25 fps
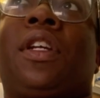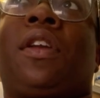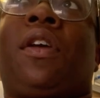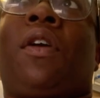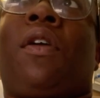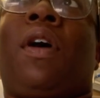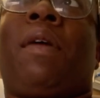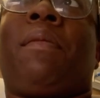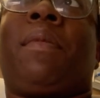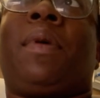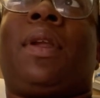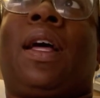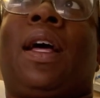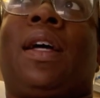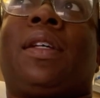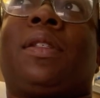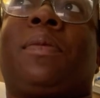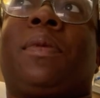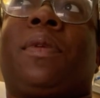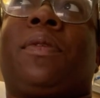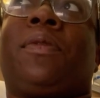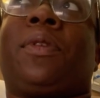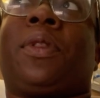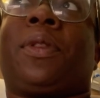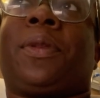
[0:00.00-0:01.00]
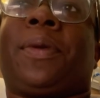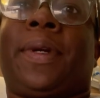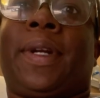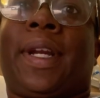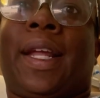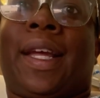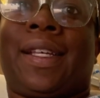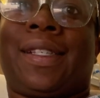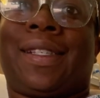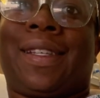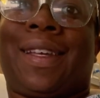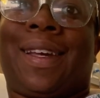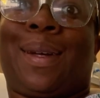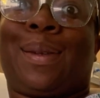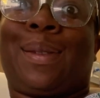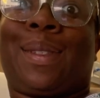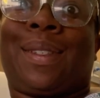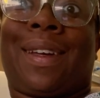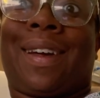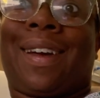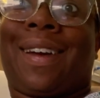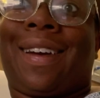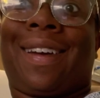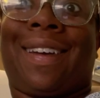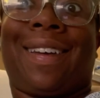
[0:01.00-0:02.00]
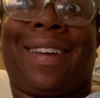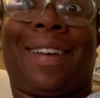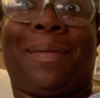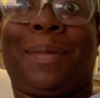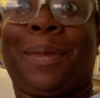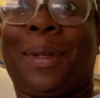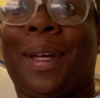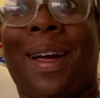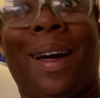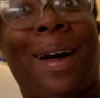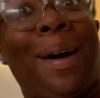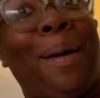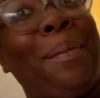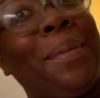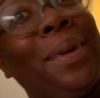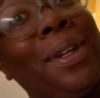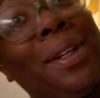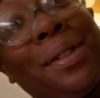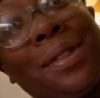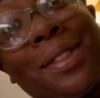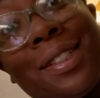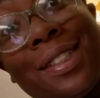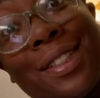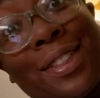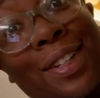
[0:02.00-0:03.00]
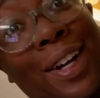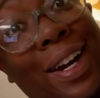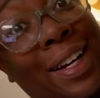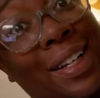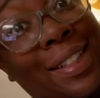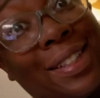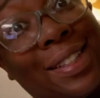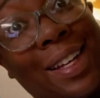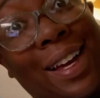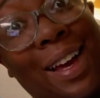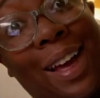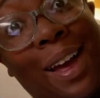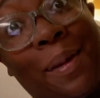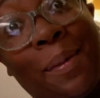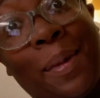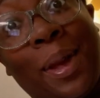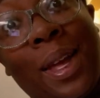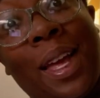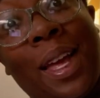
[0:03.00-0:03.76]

No, I've been in the hospital for 3 days now. Sorry, I'm losing track of time.